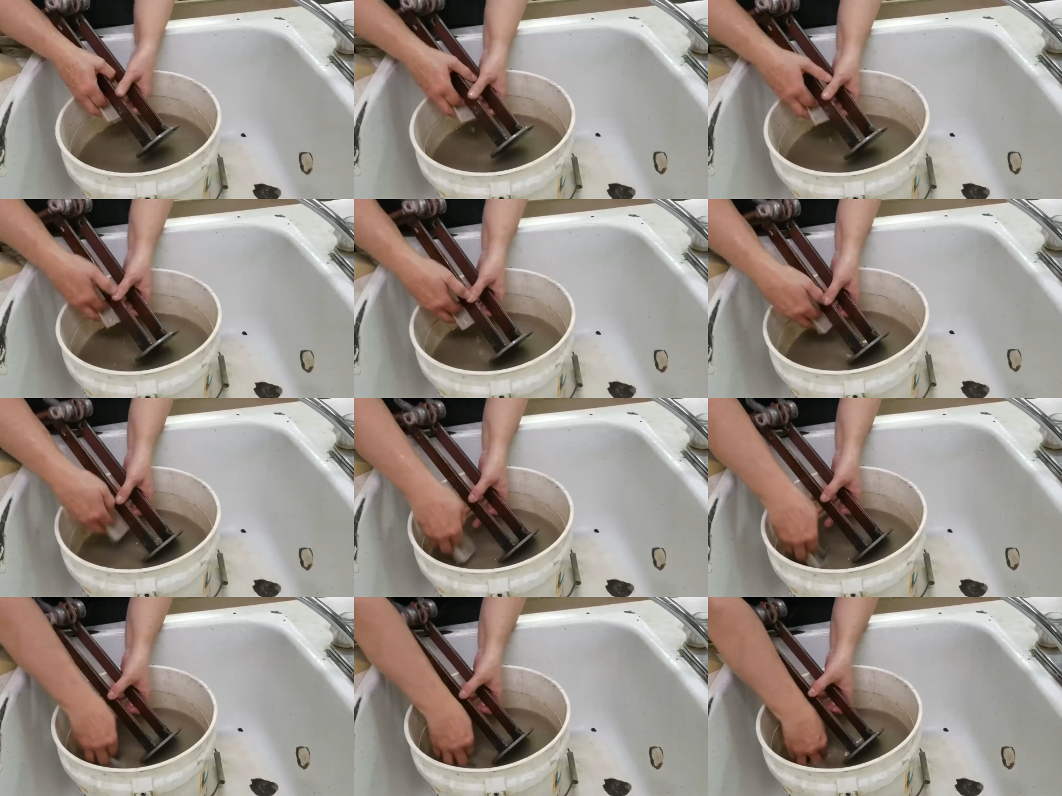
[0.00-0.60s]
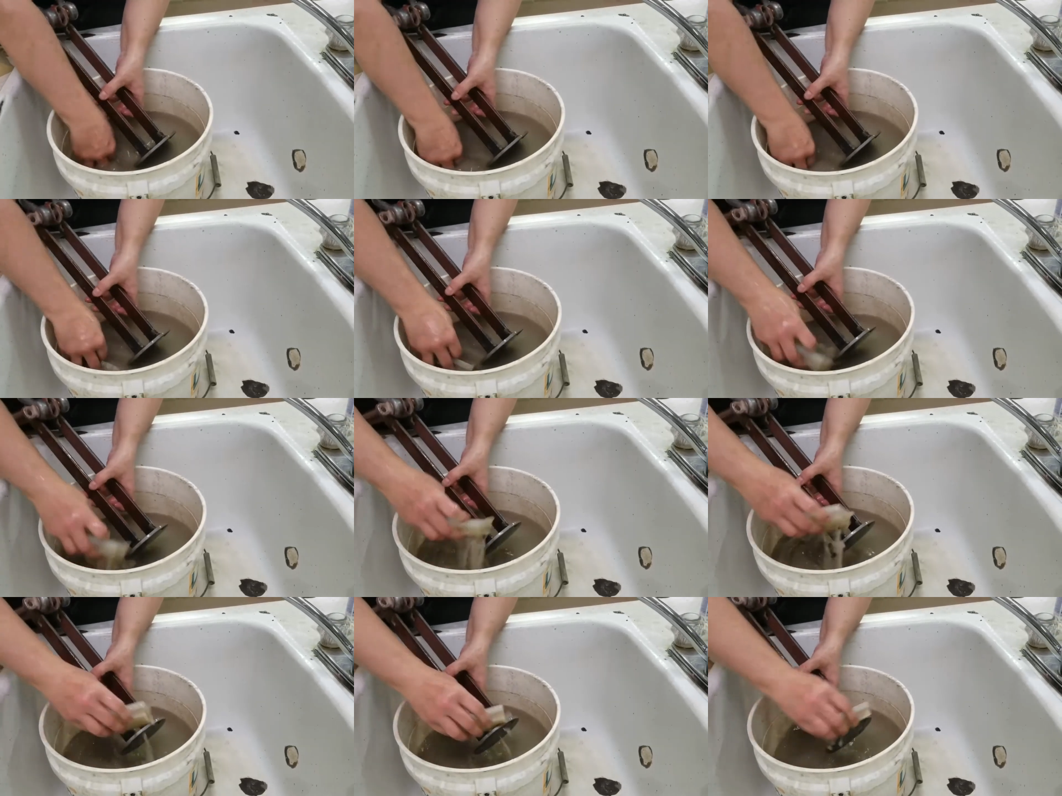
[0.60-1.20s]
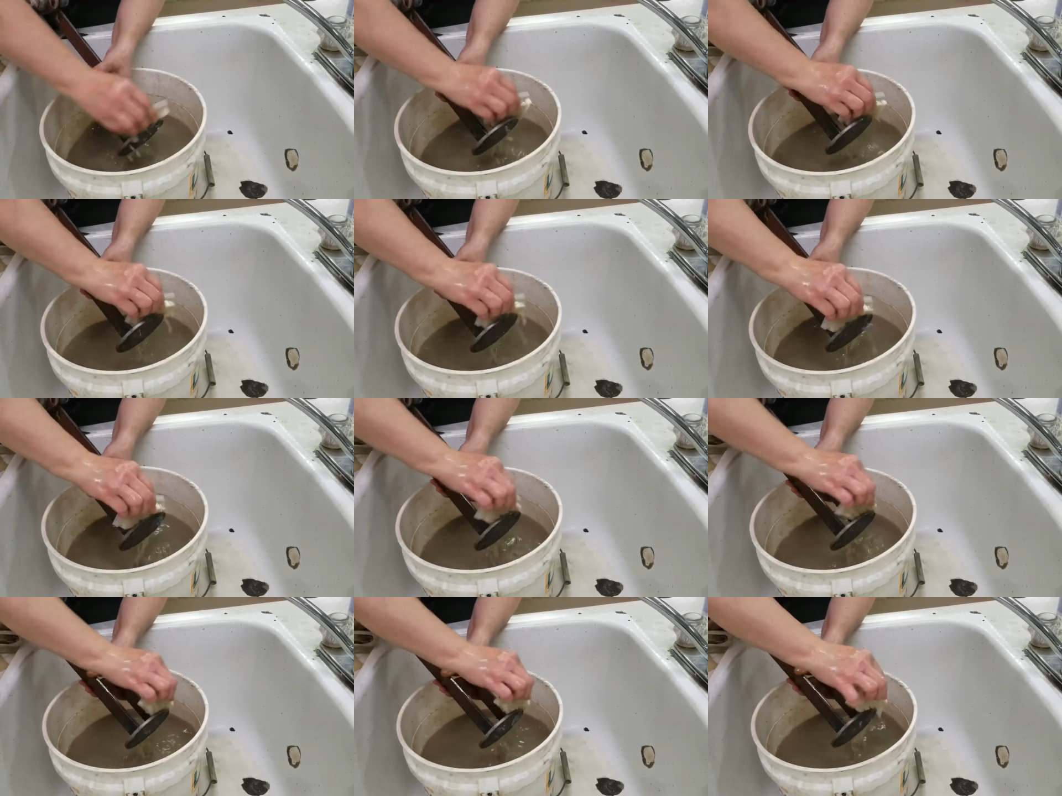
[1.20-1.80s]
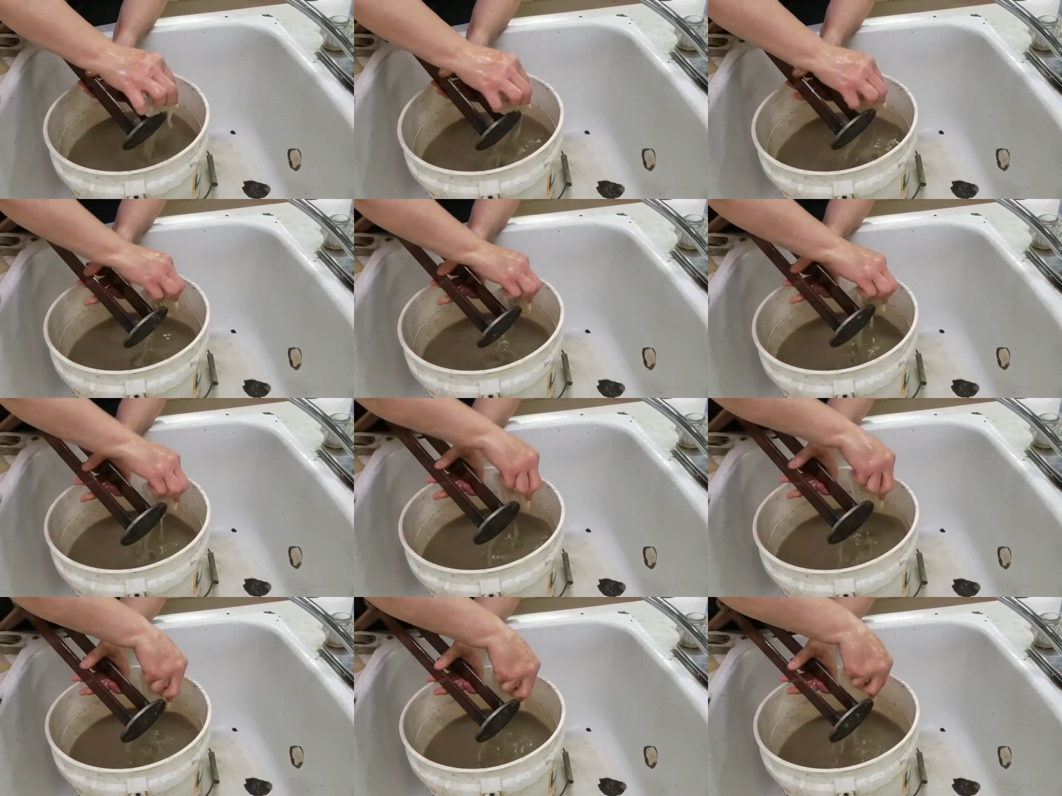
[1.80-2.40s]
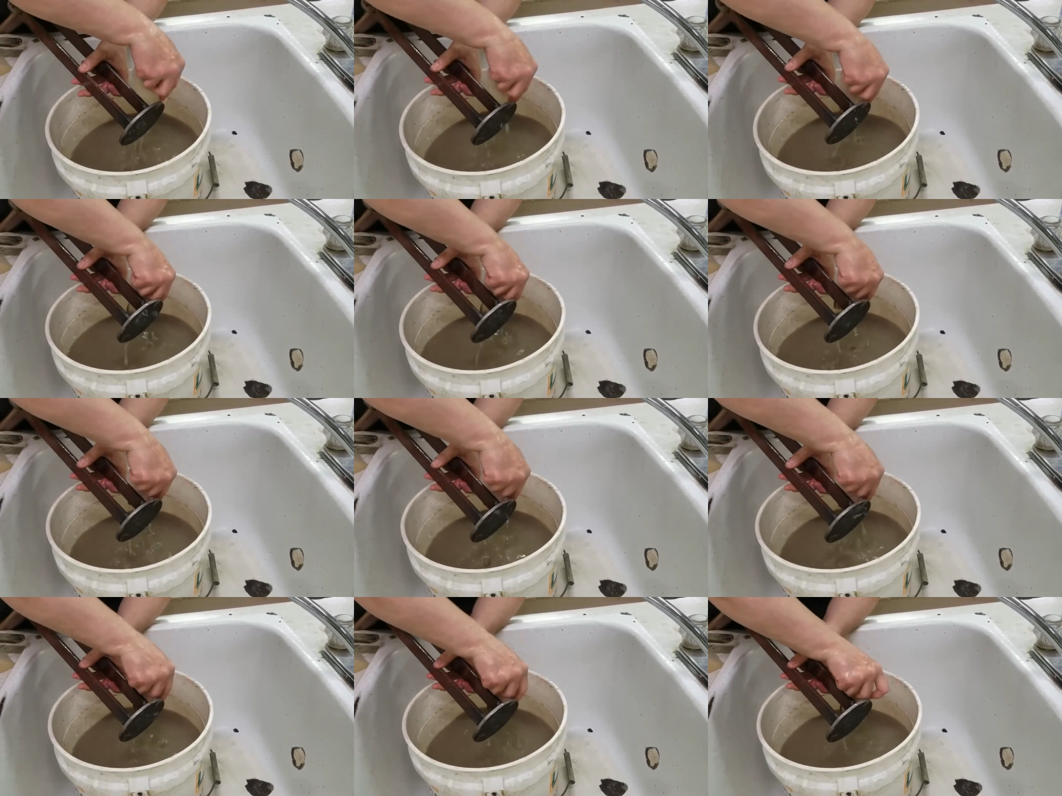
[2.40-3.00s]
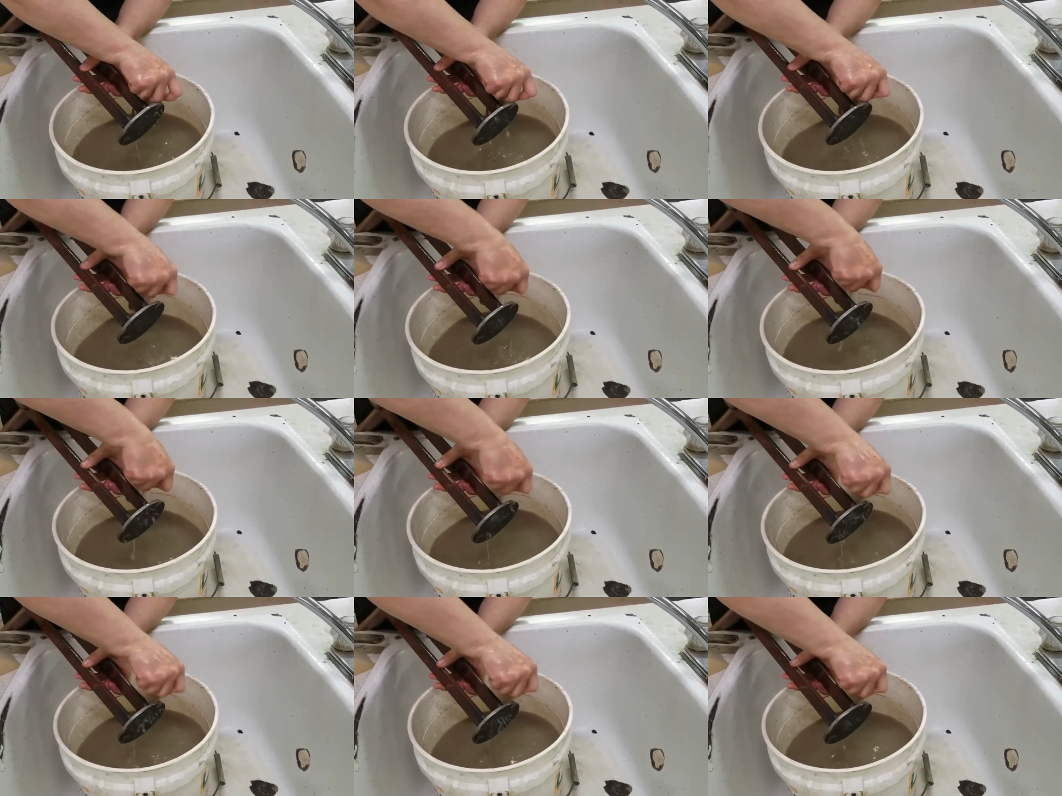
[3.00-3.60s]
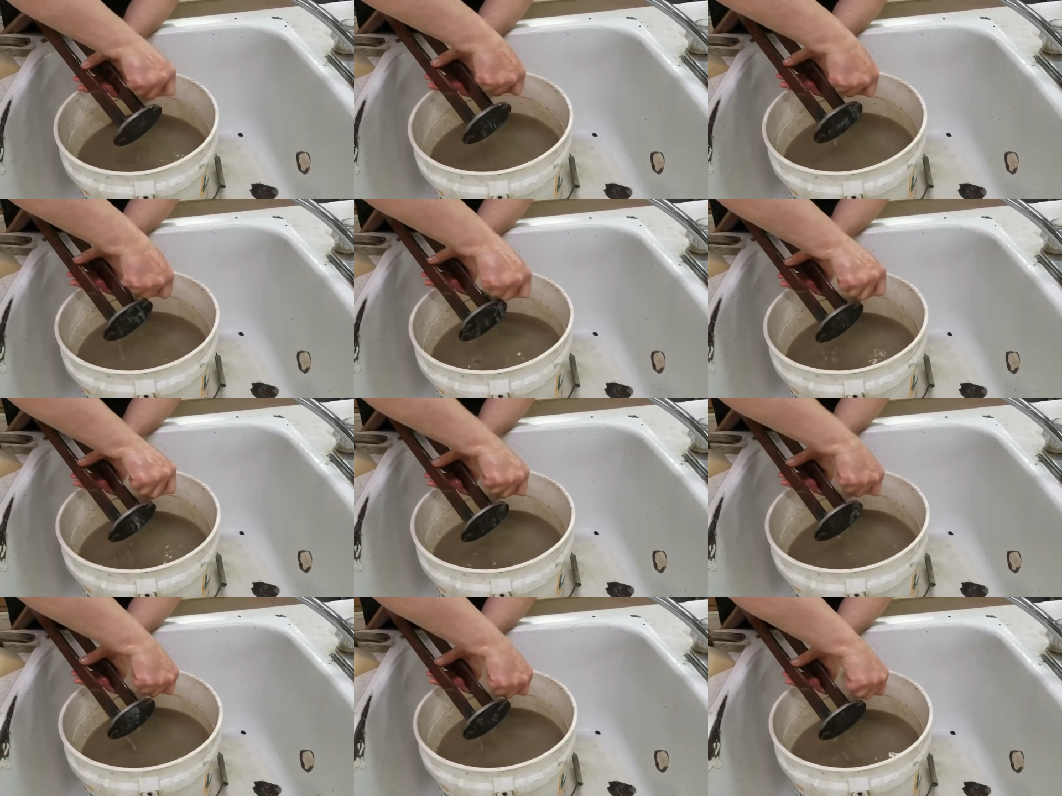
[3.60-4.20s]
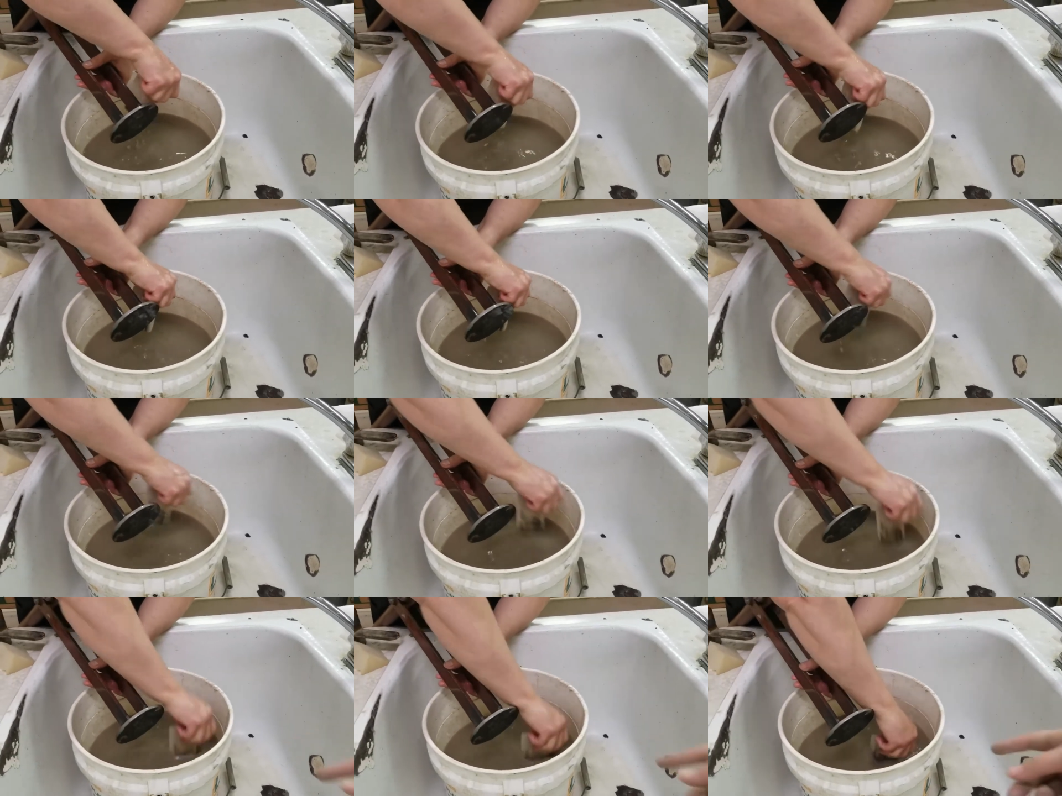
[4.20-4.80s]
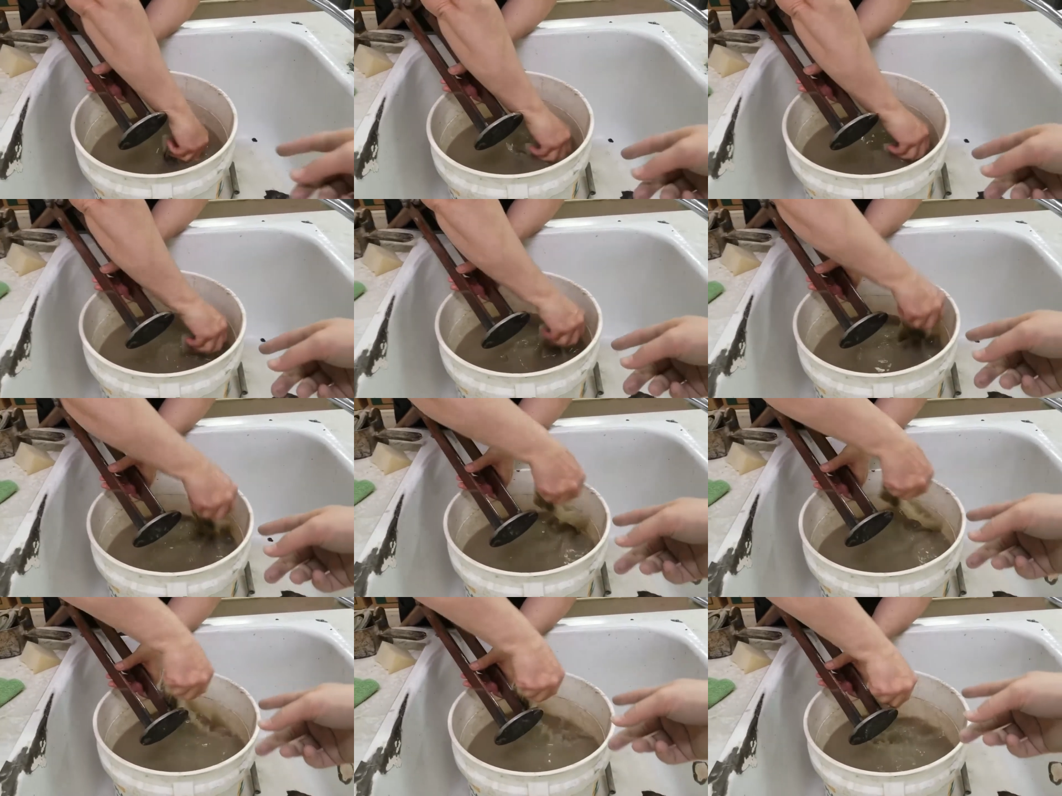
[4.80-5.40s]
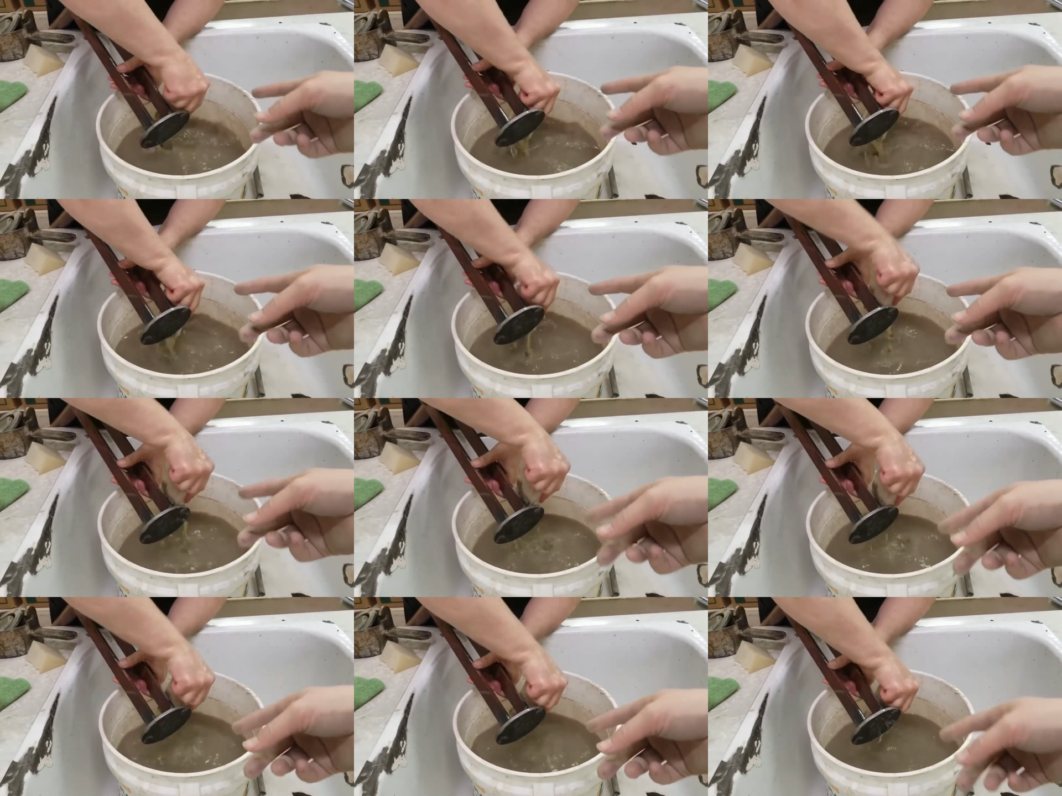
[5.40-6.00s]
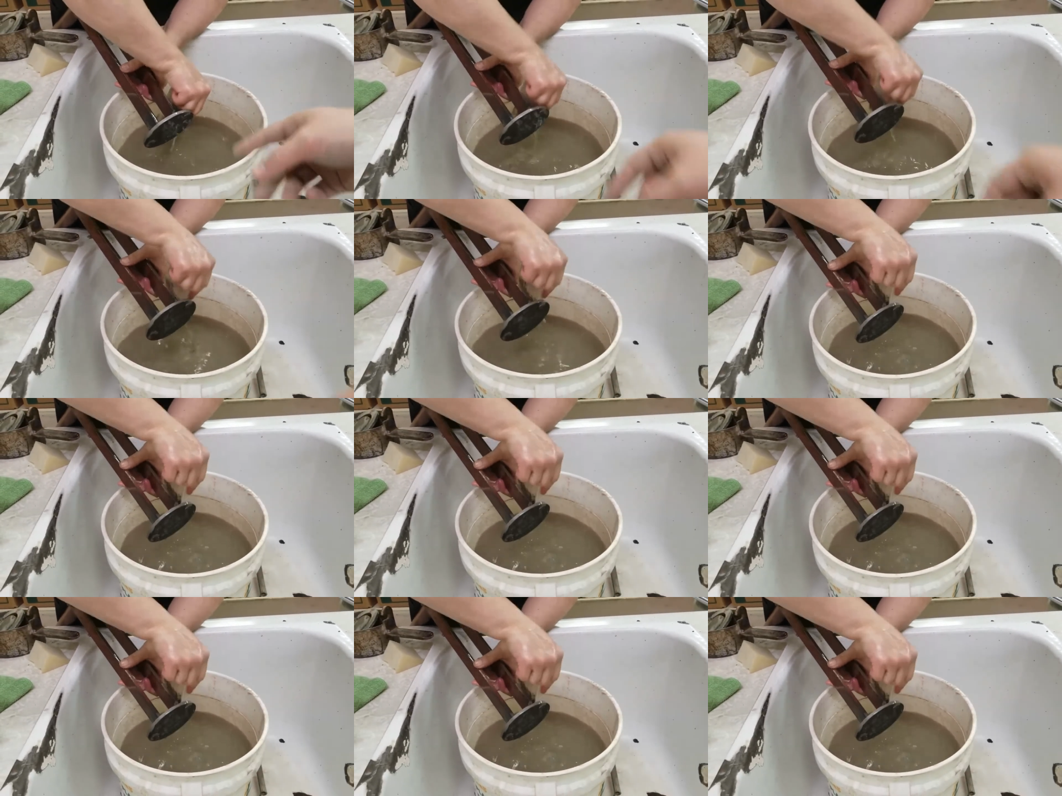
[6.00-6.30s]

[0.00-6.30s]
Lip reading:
[unreadable: no face in view]